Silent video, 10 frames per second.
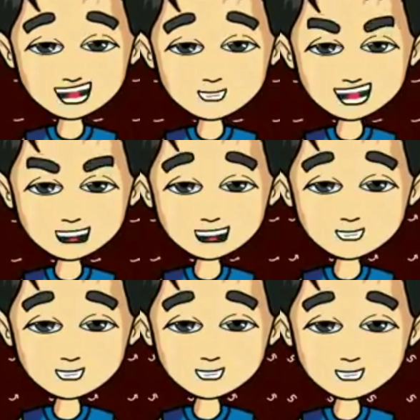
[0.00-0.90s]
My
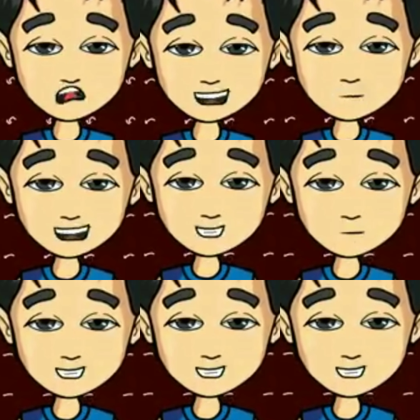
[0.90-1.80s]
mother didn't want
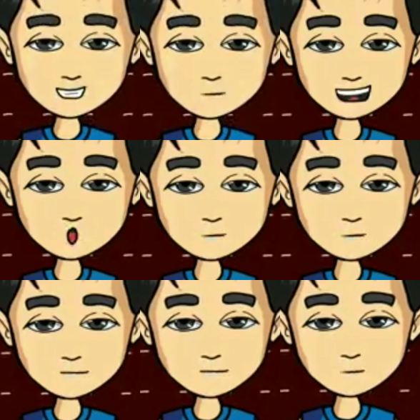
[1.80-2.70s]
me to push
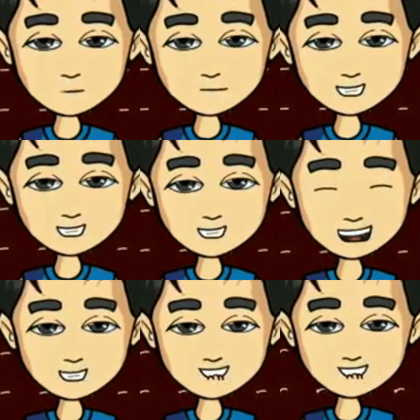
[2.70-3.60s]
through.
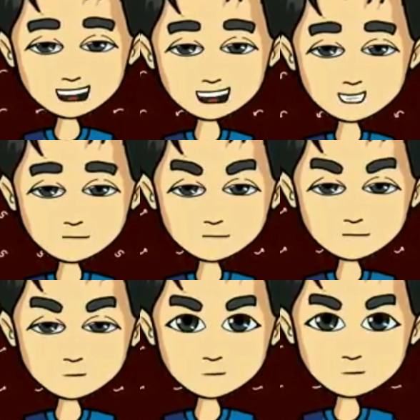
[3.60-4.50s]
She was afraid.
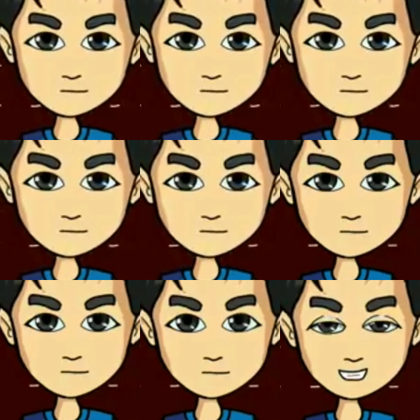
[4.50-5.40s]

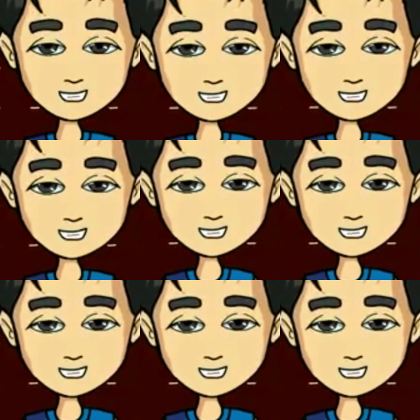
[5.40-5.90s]
She